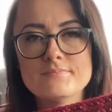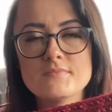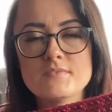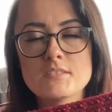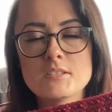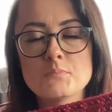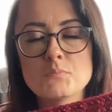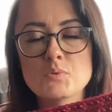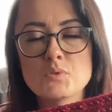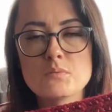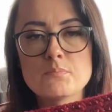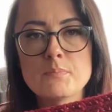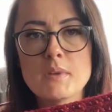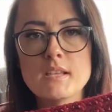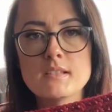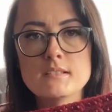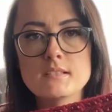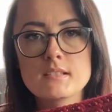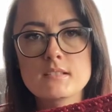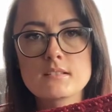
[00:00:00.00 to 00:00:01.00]
the more
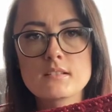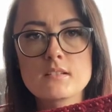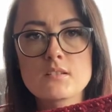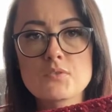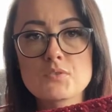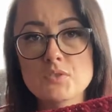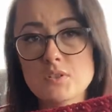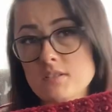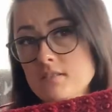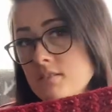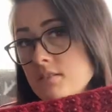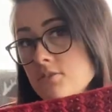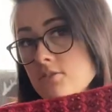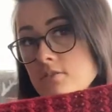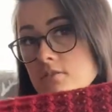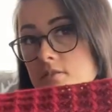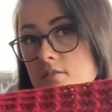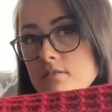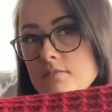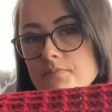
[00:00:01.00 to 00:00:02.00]
basic crochet
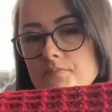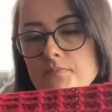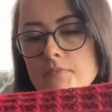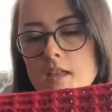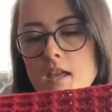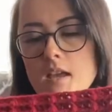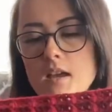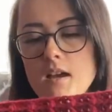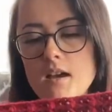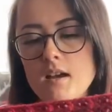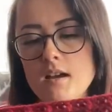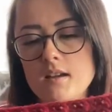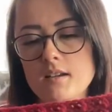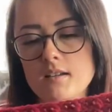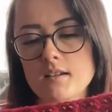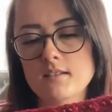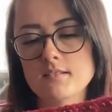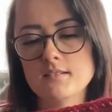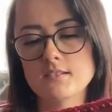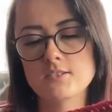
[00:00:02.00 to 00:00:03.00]
stitches, because